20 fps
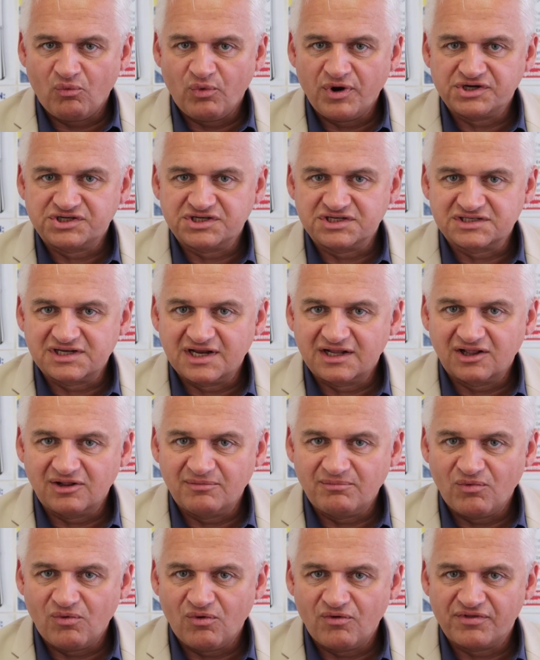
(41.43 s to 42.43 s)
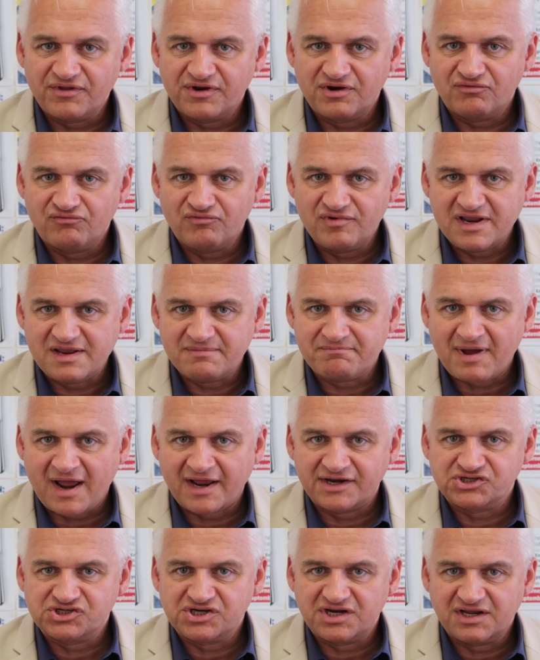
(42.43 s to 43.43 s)
which is little more than a
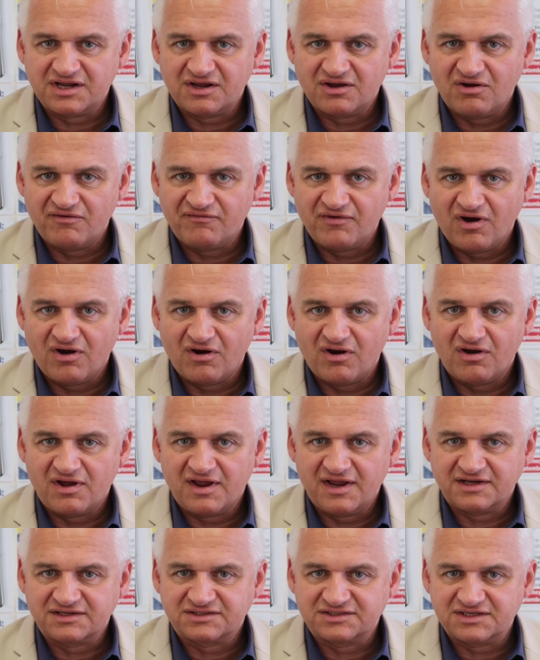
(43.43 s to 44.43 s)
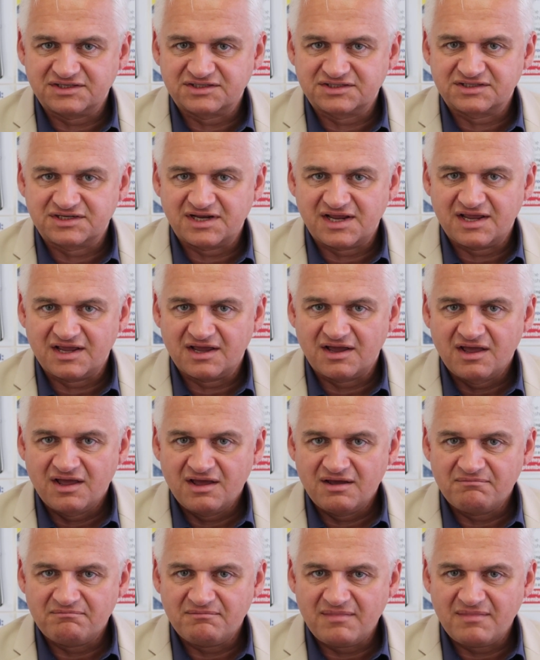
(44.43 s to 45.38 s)
rebadging of our existing